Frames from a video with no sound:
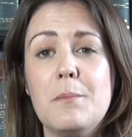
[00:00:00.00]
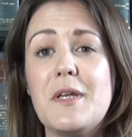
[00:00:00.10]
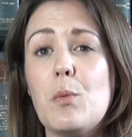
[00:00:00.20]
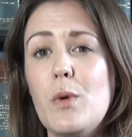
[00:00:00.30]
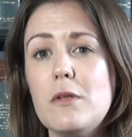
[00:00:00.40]

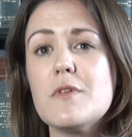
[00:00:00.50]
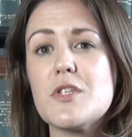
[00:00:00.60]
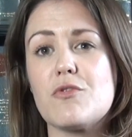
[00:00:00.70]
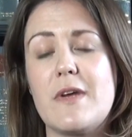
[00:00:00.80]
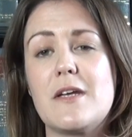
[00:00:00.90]
but it will
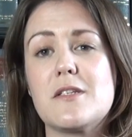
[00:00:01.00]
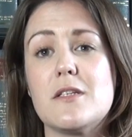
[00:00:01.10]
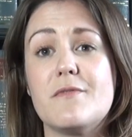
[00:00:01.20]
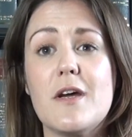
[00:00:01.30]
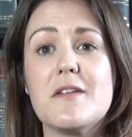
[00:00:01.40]
restrict
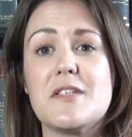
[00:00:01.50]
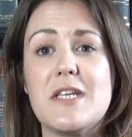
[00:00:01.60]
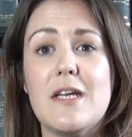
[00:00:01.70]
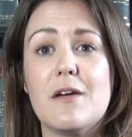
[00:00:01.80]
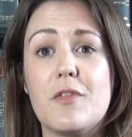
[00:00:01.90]
the
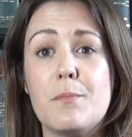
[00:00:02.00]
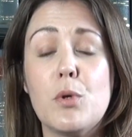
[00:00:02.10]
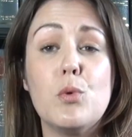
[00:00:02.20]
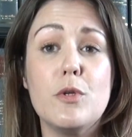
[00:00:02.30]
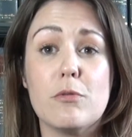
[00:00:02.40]
diversity of the
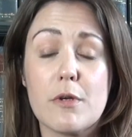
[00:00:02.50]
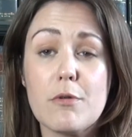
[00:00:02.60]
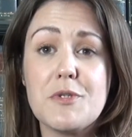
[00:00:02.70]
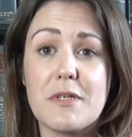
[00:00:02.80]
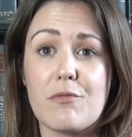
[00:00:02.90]
pool you're
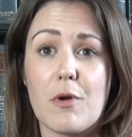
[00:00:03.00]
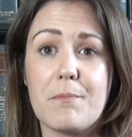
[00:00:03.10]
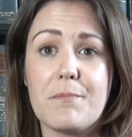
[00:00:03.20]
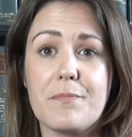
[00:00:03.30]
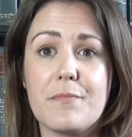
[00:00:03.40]
recruiting from.